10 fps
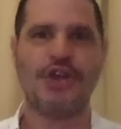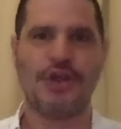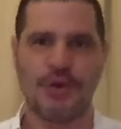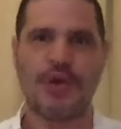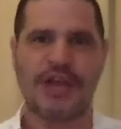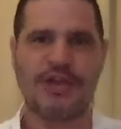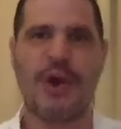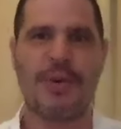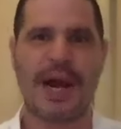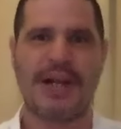You can do
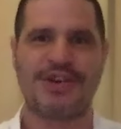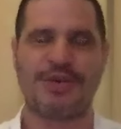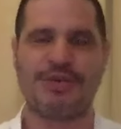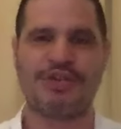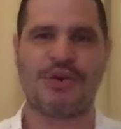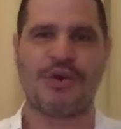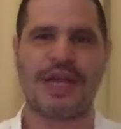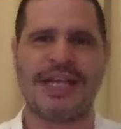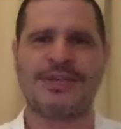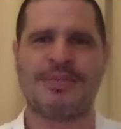it with a general store.
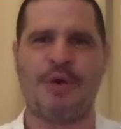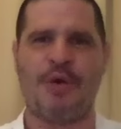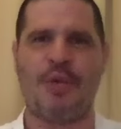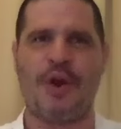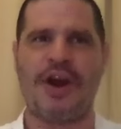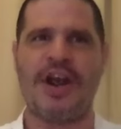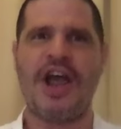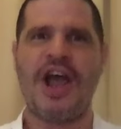It's more work.